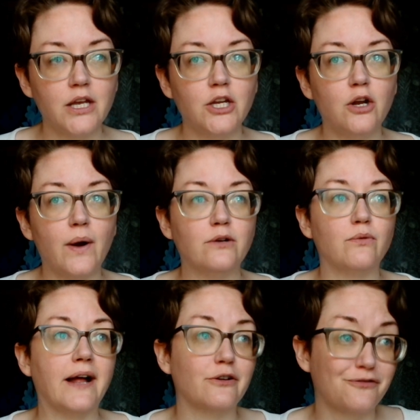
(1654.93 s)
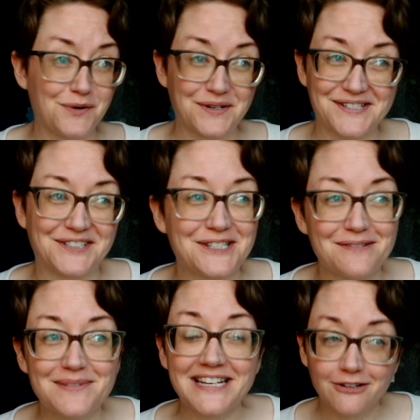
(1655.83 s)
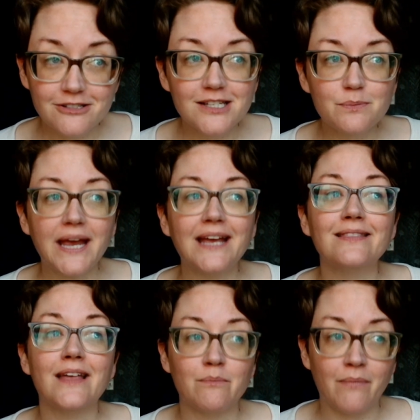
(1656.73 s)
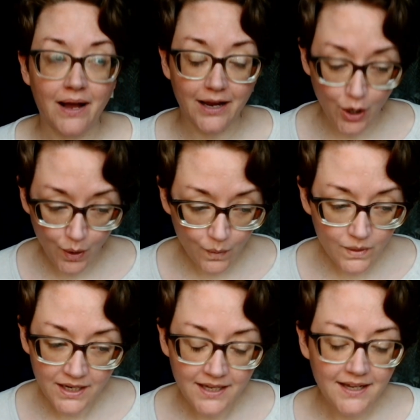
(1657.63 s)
You know, I'd rather focus on somebody else's pain than my own,